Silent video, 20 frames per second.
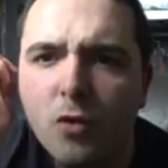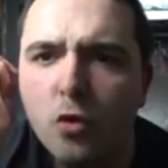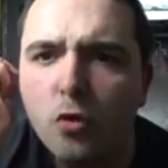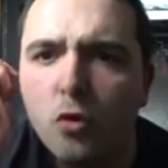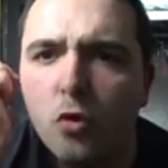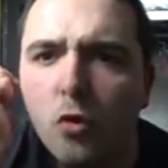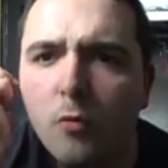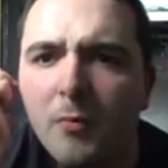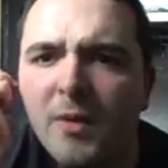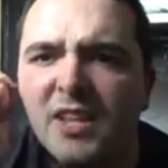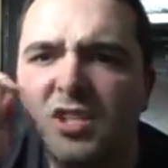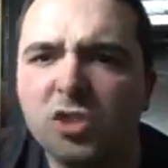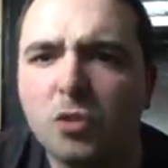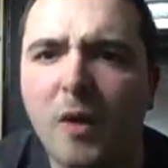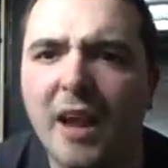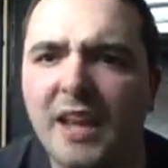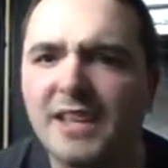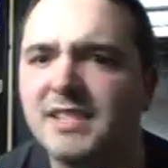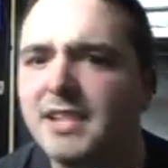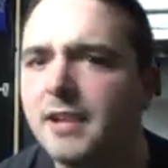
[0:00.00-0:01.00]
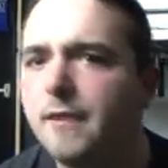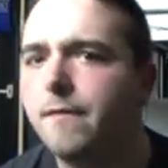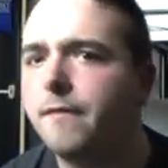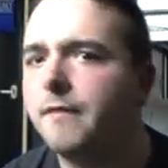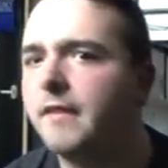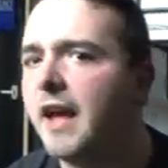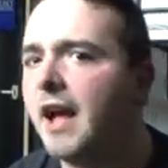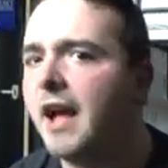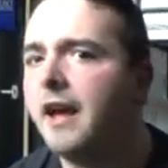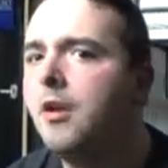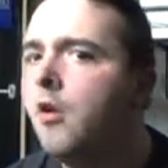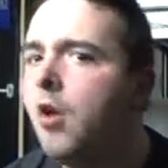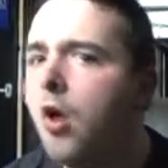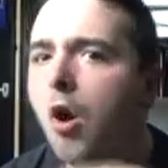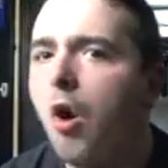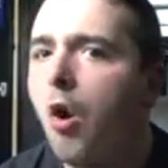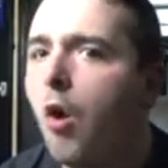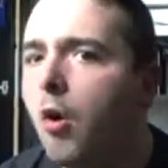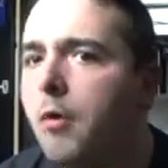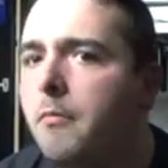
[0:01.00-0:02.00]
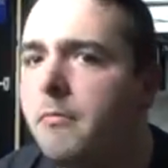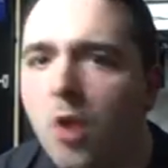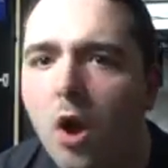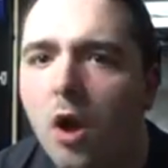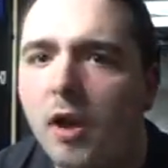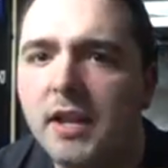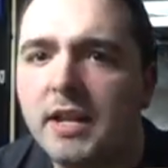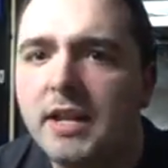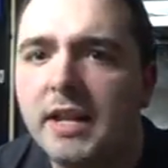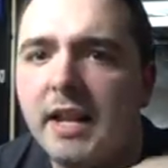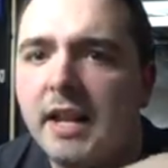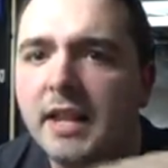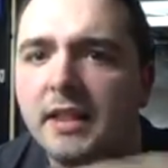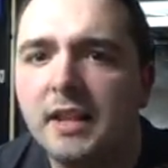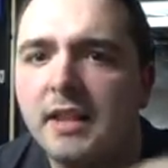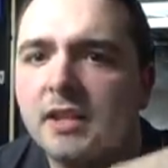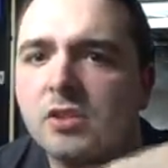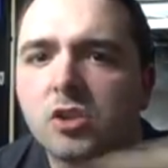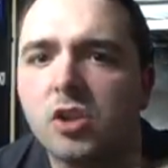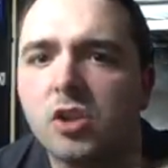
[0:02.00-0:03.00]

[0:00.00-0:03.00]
you call me sweaty for that. I'm not eating this